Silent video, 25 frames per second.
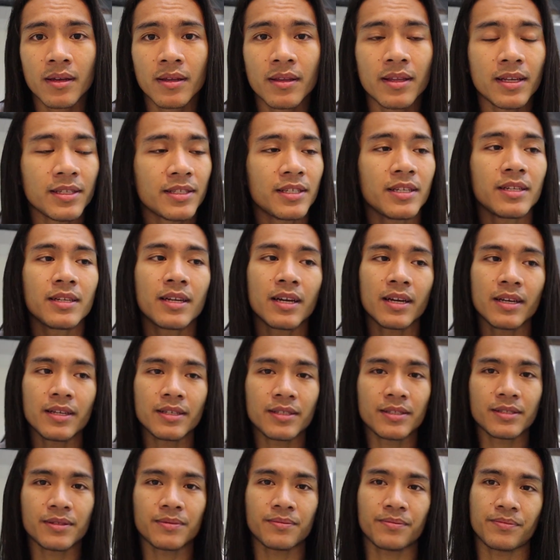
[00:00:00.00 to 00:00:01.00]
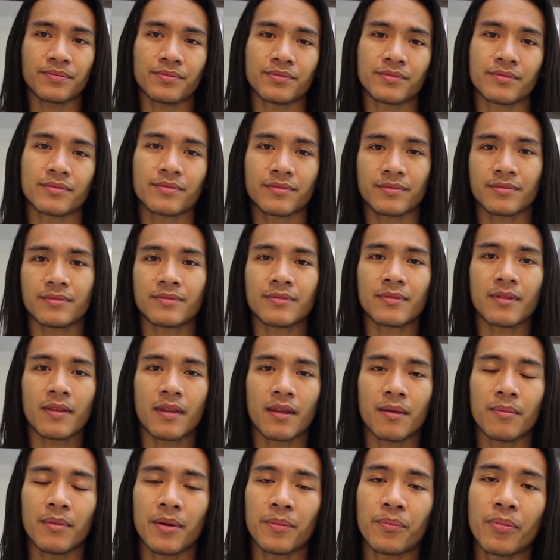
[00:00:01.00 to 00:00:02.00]
That's it, guys.
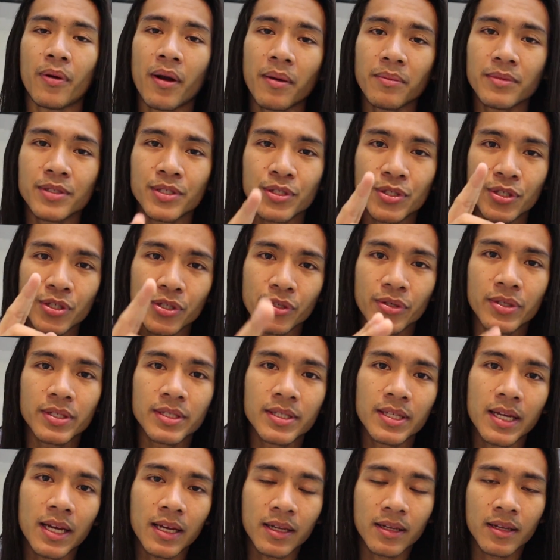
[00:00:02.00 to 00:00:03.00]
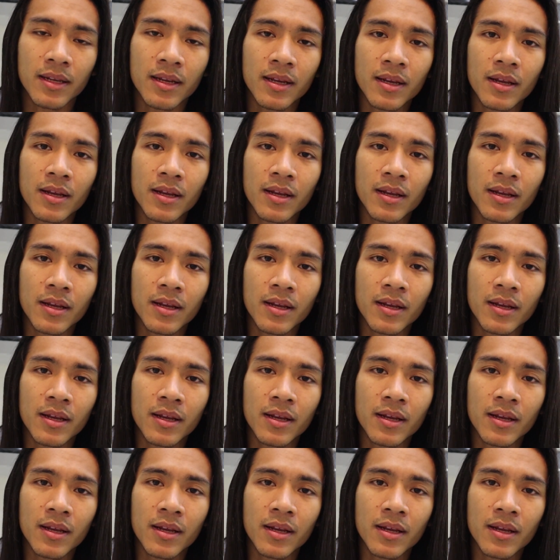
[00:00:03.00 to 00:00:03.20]
My promise to you is that